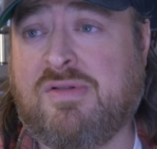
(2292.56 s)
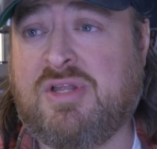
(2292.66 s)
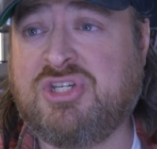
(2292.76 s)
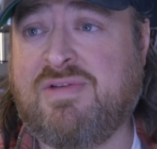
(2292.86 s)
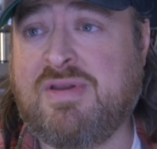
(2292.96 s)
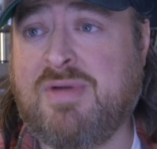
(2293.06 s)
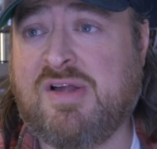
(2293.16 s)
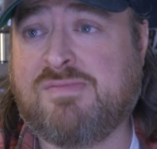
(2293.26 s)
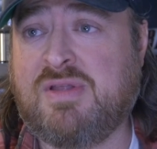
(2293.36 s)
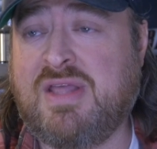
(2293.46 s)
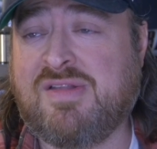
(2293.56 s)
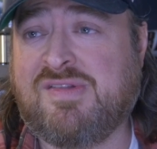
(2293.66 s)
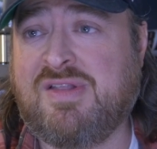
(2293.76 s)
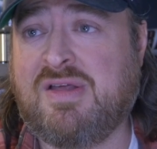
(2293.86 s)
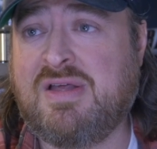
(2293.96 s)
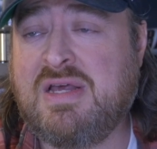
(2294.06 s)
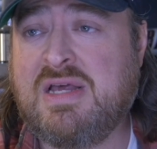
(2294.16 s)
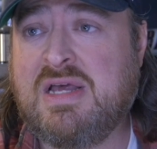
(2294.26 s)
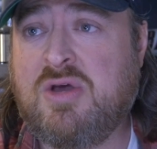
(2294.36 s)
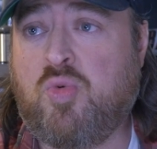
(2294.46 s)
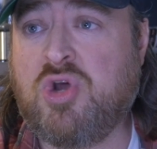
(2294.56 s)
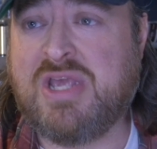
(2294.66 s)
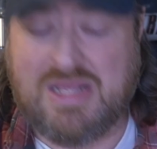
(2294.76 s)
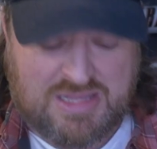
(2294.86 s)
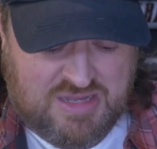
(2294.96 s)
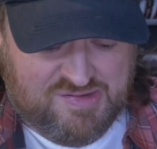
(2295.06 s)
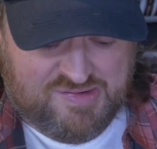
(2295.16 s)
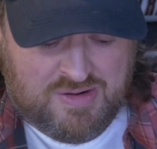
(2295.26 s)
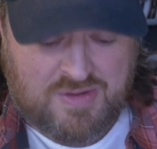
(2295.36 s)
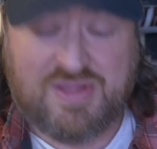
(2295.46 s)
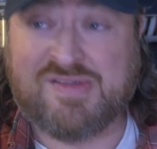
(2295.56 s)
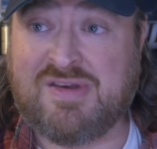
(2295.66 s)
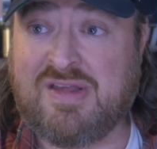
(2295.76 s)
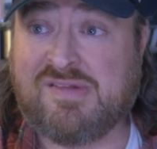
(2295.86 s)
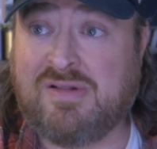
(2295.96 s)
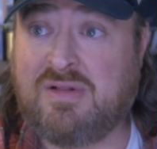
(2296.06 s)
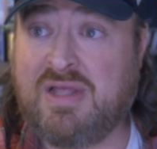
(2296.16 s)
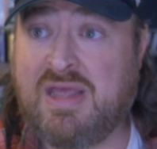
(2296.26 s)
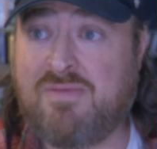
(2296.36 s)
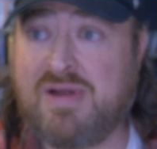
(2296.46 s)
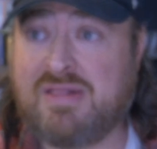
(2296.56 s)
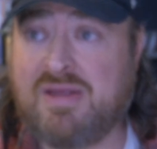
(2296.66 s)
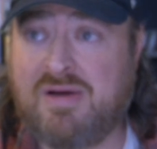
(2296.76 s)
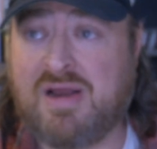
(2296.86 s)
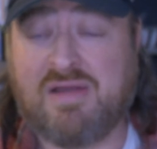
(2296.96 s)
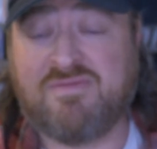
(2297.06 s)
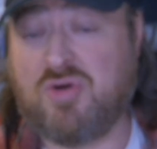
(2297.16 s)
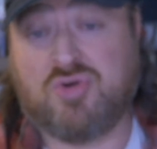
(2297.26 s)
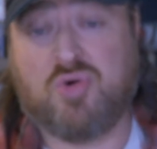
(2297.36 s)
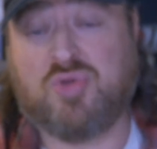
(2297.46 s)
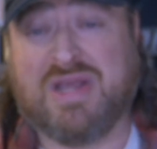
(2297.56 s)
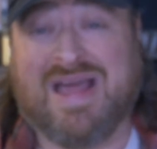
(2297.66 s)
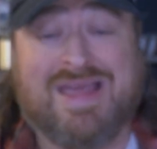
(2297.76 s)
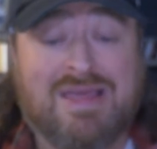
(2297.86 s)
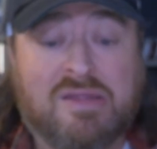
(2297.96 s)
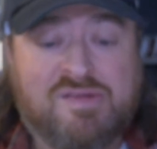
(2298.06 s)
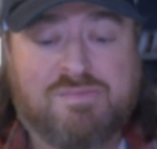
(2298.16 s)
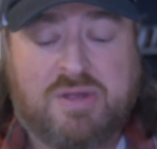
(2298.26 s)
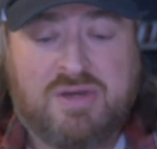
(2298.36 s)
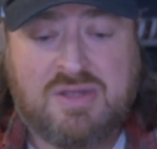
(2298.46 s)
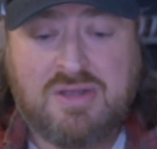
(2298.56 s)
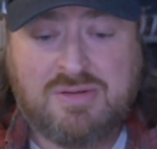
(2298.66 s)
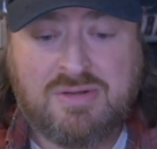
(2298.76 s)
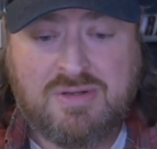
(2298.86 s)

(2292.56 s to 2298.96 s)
the longevity box, but that's the rookie at least. So that's a nice little hit right there. I don't know who the guy is, but yeah.